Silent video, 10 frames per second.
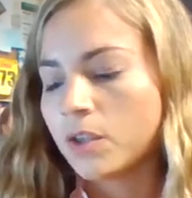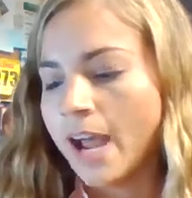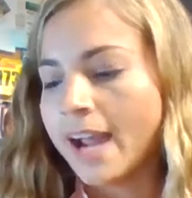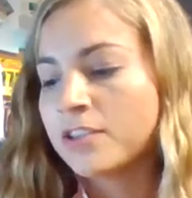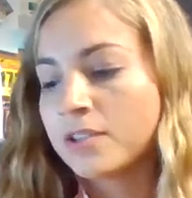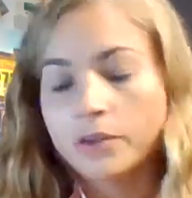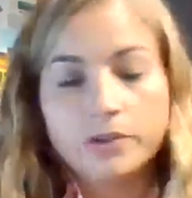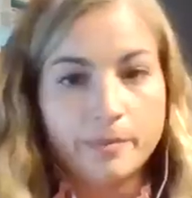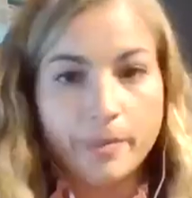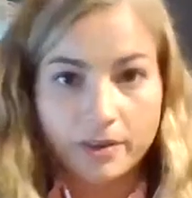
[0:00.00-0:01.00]
I just
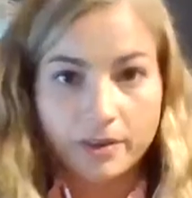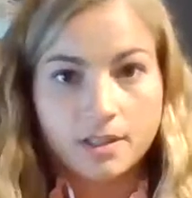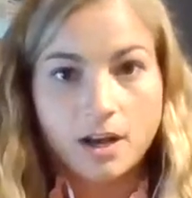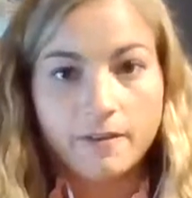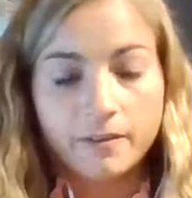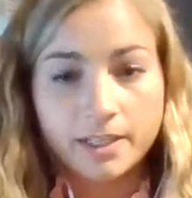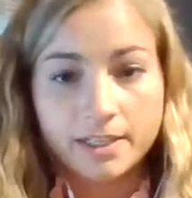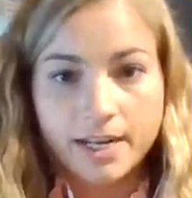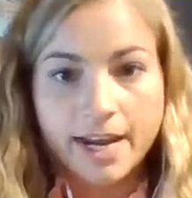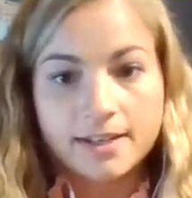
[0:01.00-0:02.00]
learned about this
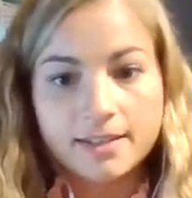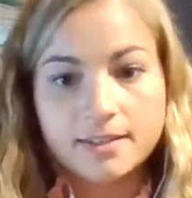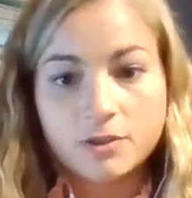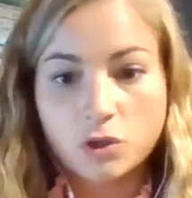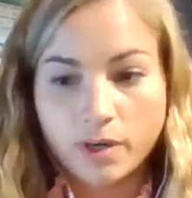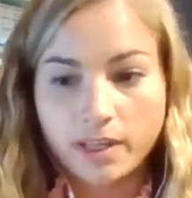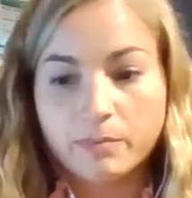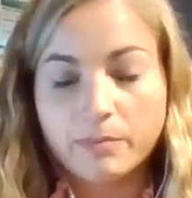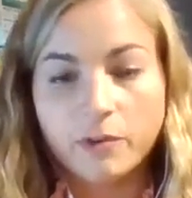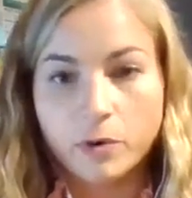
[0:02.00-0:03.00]
case shortly
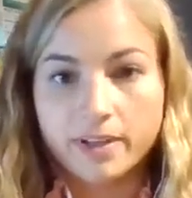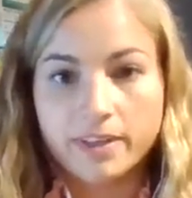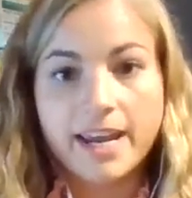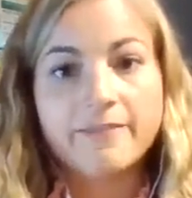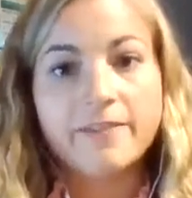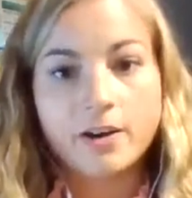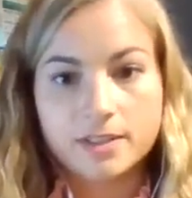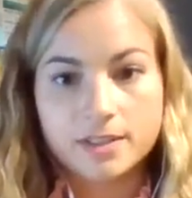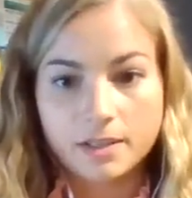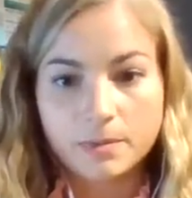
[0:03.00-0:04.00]
before they found a
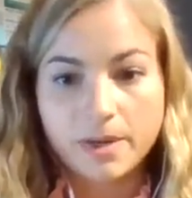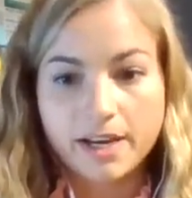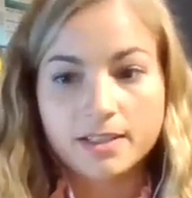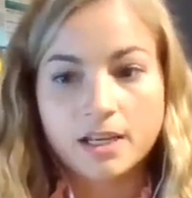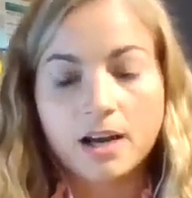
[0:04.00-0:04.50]
suspect.